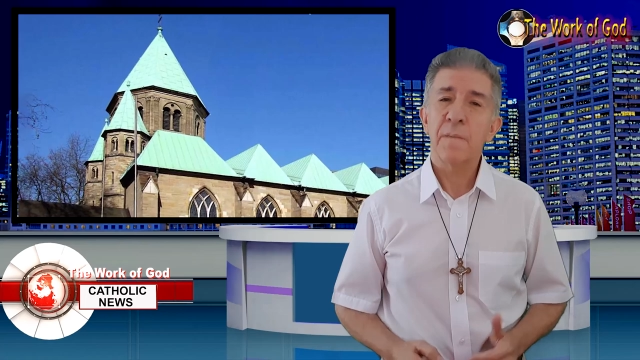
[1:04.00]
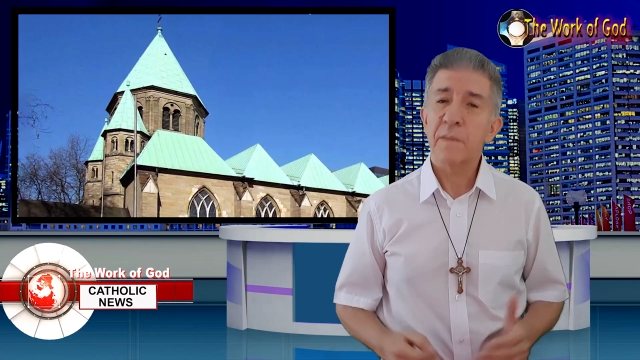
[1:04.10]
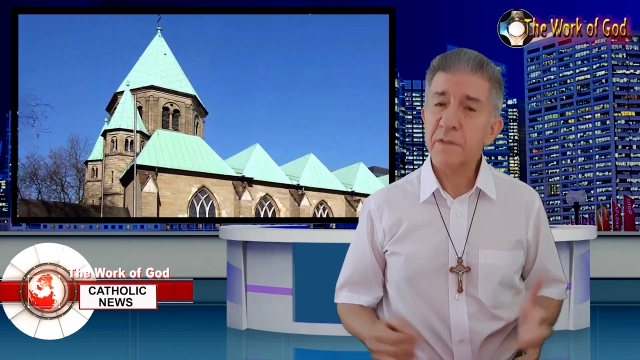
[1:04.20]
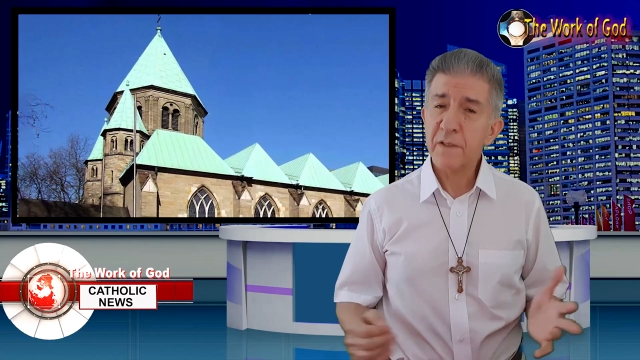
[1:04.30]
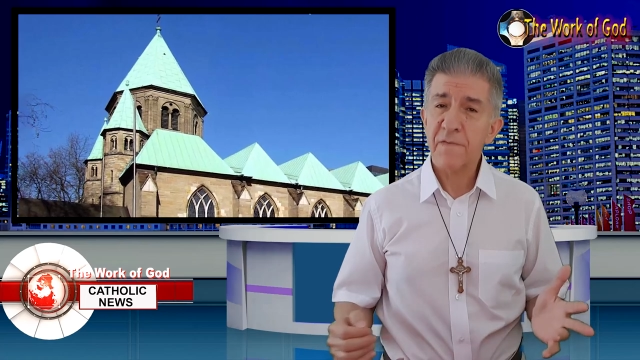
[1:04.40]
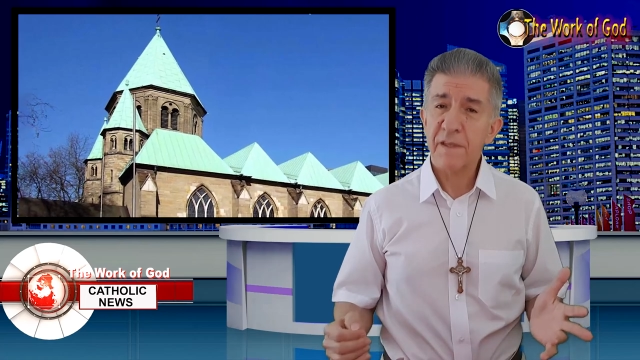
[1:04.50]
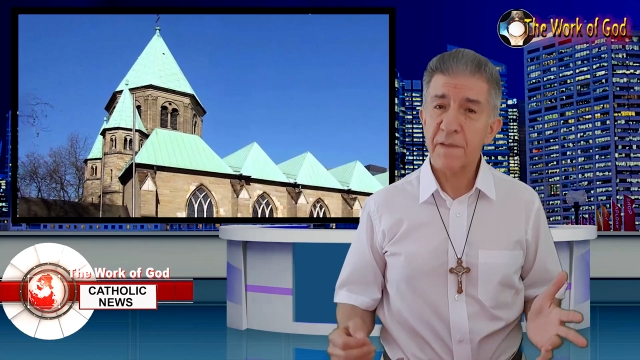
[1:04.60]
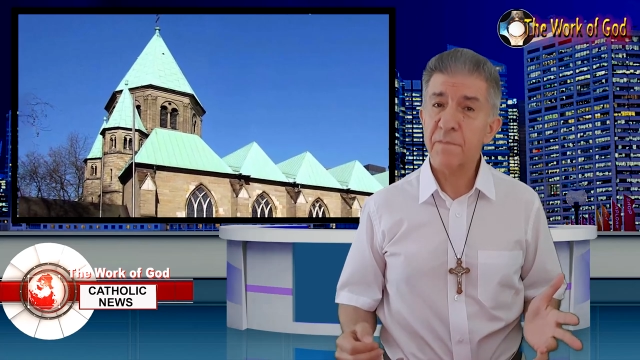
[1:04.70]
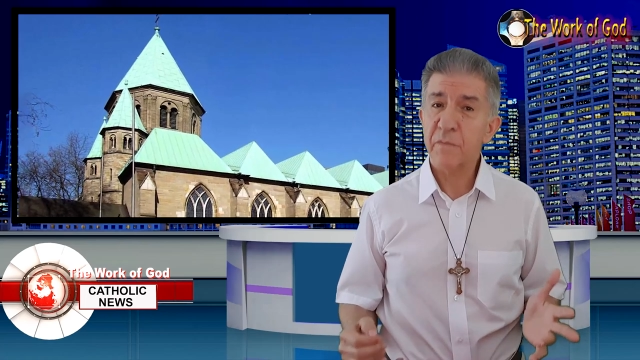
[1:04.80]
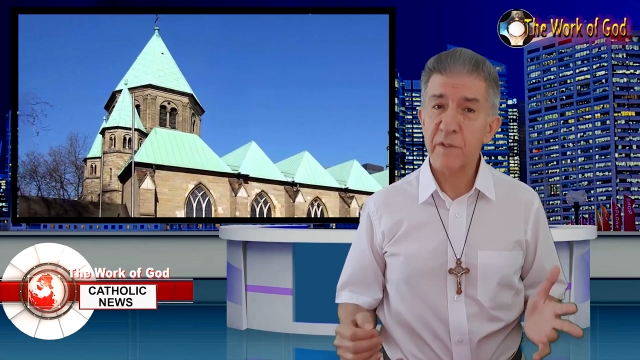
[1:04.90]
Most of
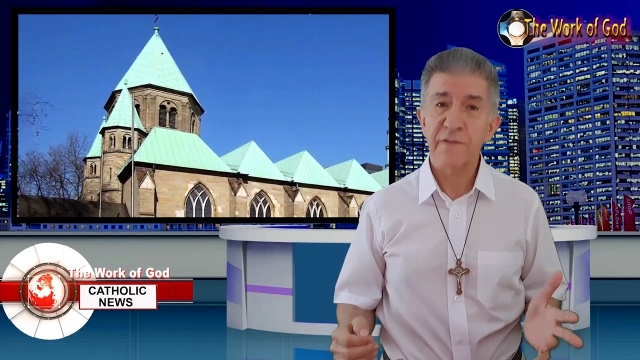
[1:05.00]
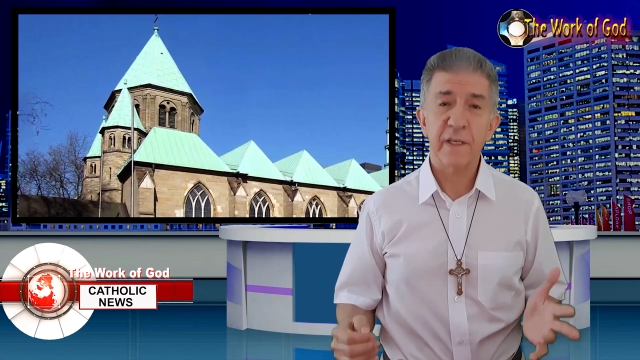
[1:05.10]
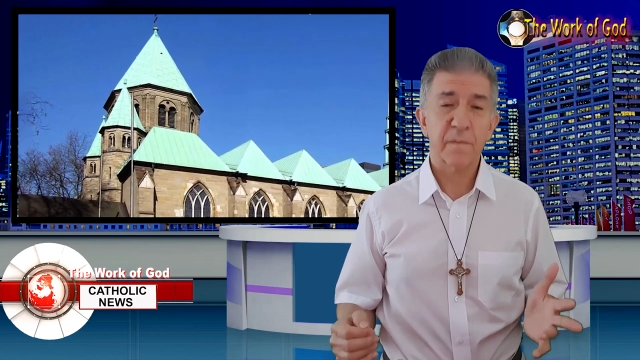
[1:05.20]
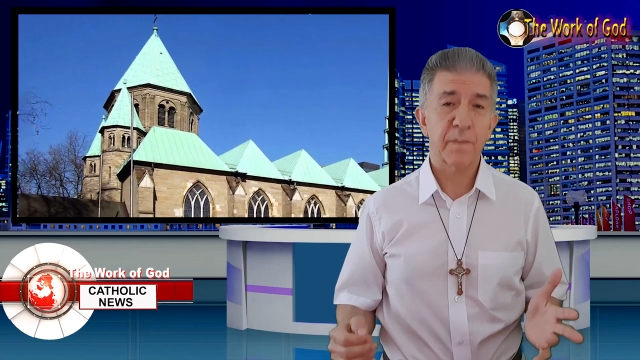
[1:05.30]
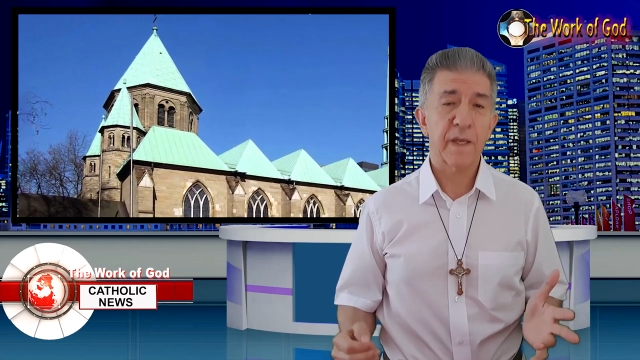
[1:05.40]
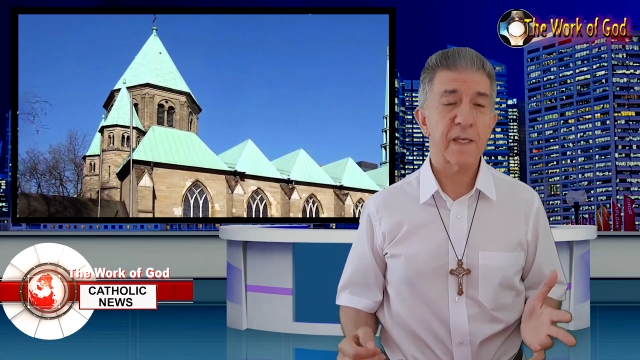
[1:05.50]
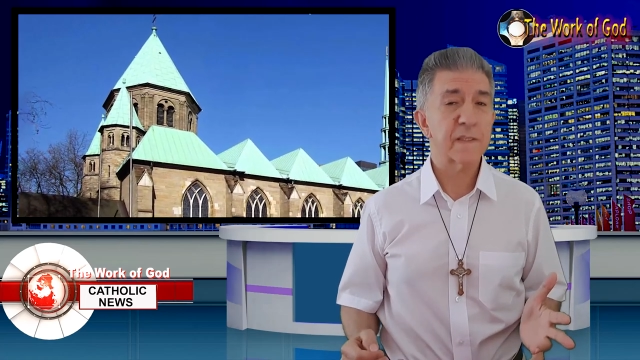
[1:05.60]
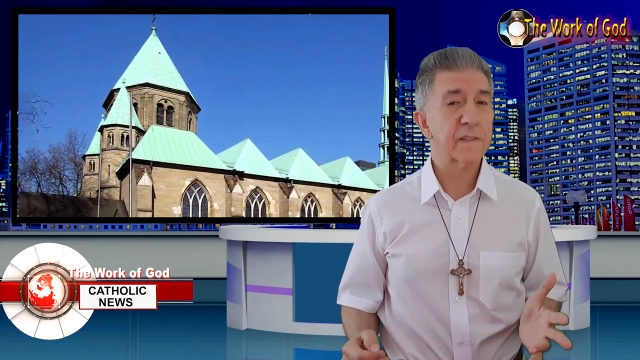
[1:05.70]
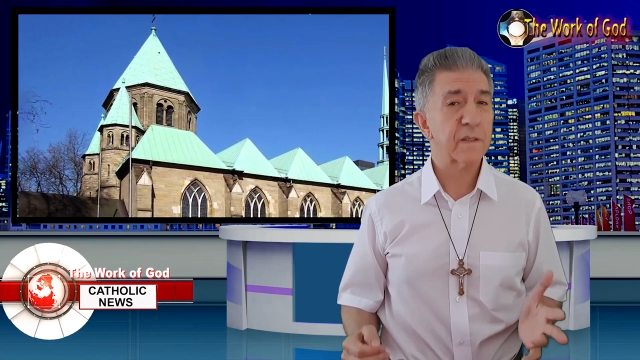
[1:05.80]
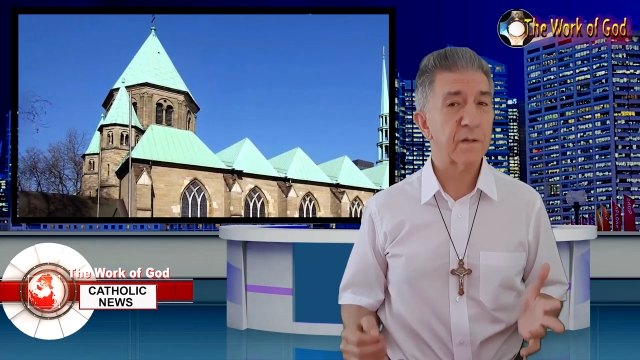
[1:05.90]
them will take
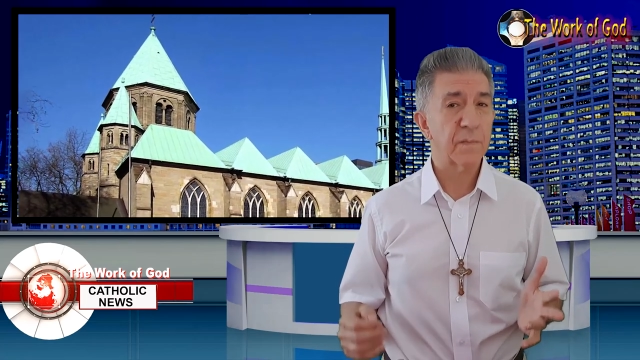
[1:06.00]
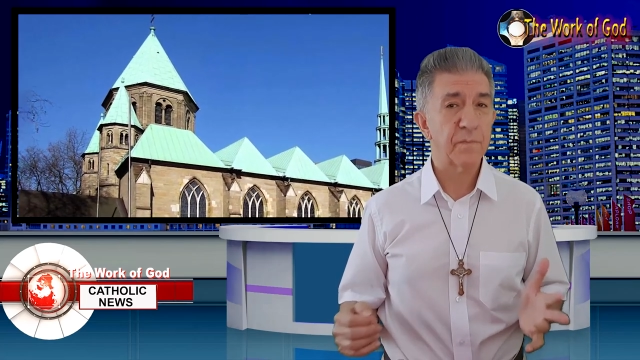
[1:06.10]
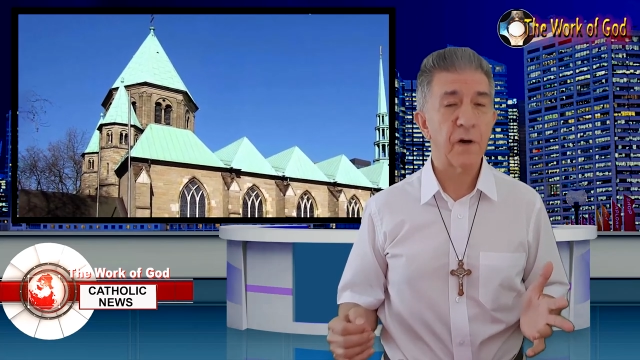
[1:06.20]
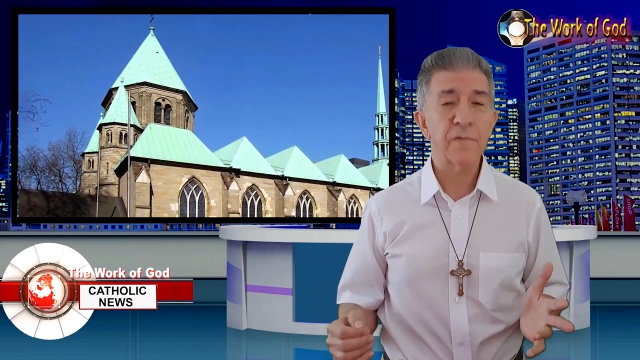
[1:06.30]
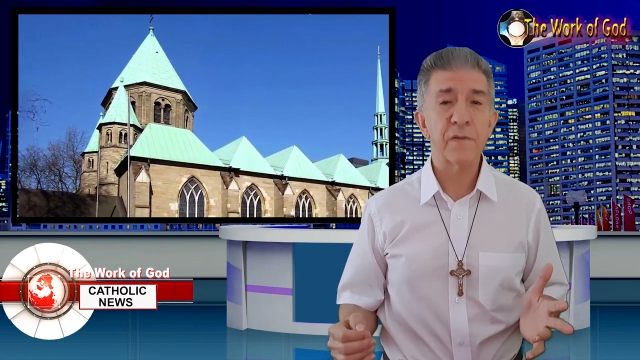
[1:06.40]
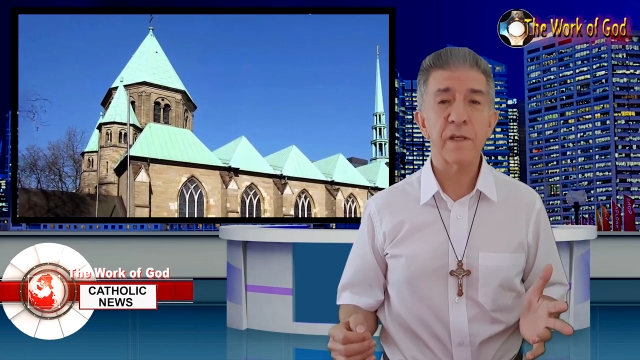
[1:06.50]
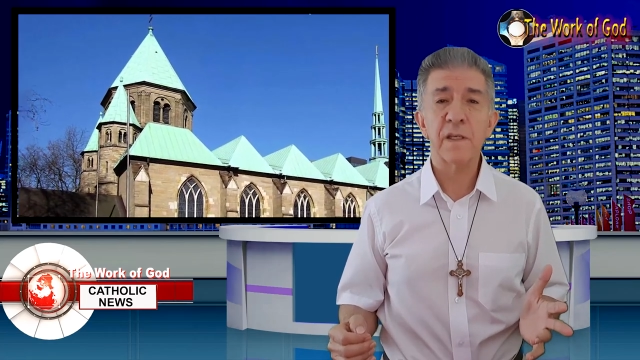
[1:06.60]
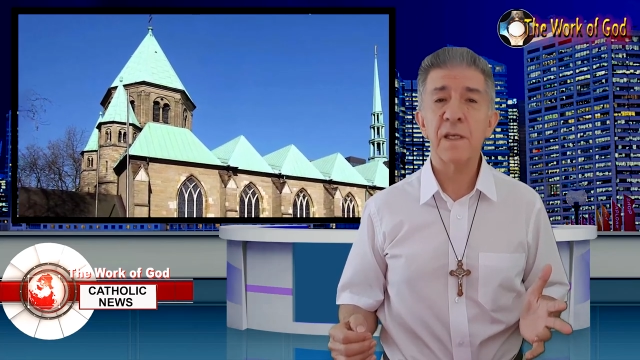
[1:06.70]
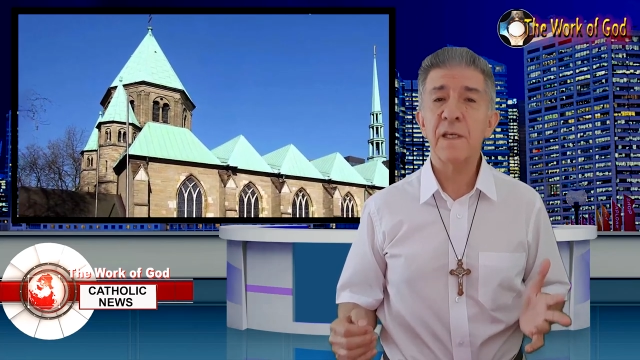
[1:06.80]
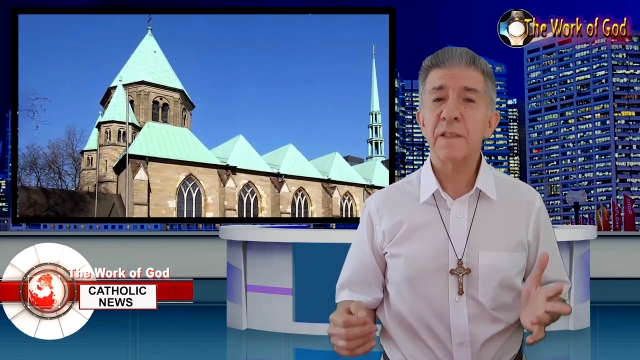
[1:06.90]
place on Monday,